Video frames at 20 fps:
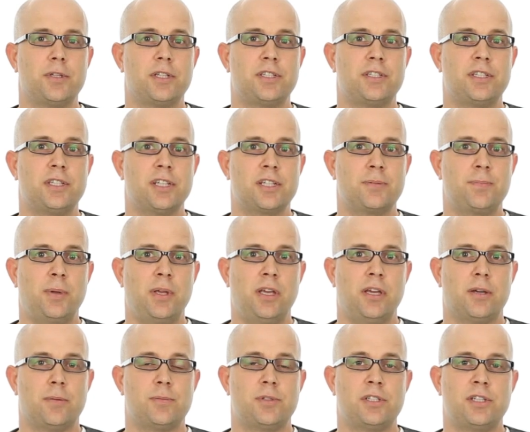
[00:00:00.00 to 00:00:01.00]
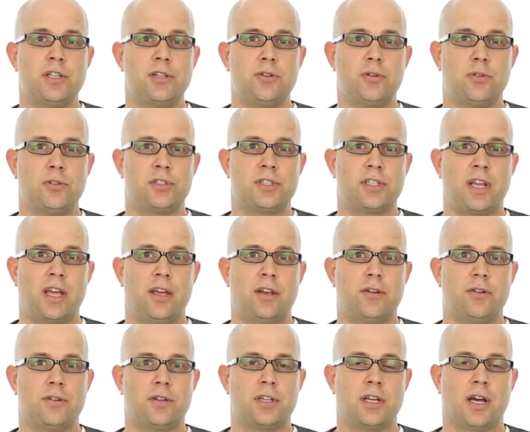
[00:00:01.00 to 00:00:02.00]
to 6 p.m. Central
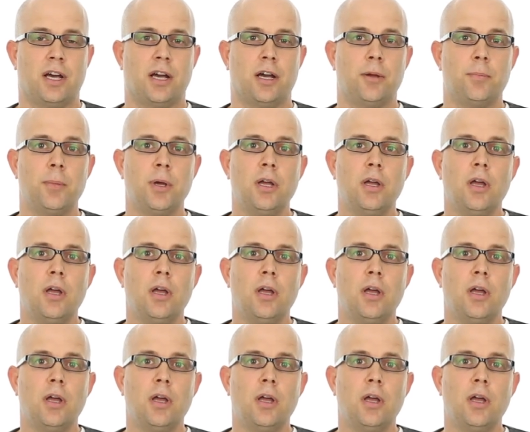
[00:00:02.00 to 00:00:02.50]
Standard Time.